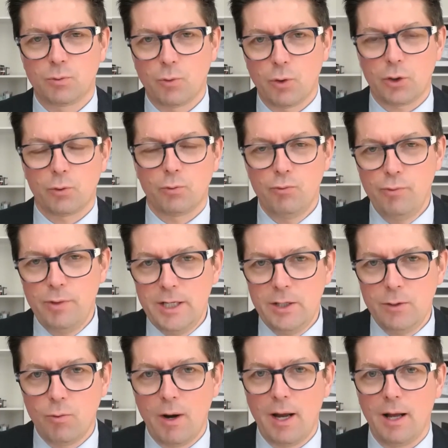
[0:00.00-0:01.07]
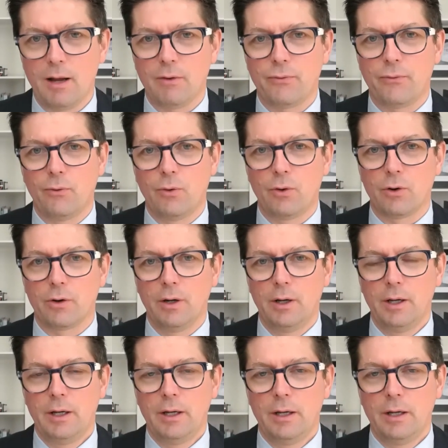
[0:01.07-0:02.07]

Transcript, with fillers: work really well for